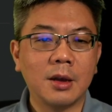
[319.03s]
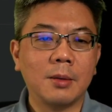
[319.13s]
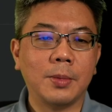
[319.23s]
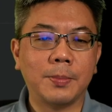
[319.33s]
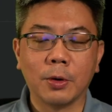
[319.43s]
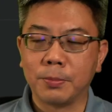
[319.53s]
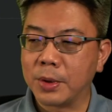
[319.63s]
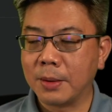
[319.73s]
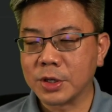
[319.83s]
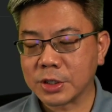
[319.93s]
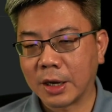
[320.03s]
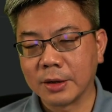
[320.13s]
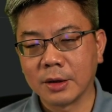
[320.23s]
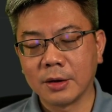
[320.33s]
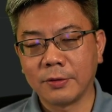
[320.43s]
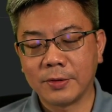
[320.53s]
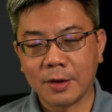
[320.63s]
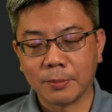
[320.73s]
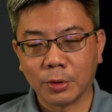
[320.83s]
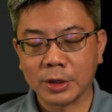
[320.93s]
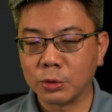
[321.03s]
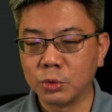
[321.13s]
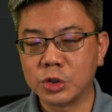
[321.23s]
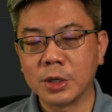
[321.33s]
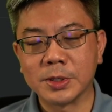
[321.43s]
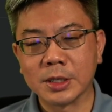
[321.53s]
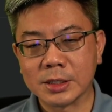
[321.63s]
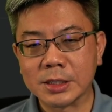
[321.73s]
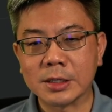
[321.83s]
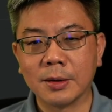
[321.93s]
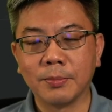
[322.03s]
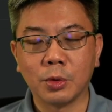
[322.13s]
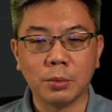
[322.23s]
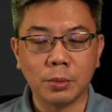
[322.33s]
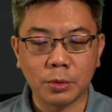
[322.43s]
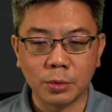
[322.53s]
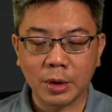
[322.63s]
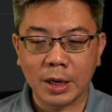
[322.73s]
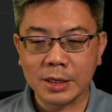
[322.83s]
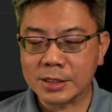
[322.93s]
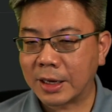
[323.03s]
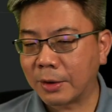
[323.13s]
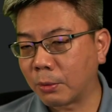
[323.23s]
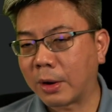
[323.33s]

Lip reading: People will PM each other if they have more than two ships in the system to at least let go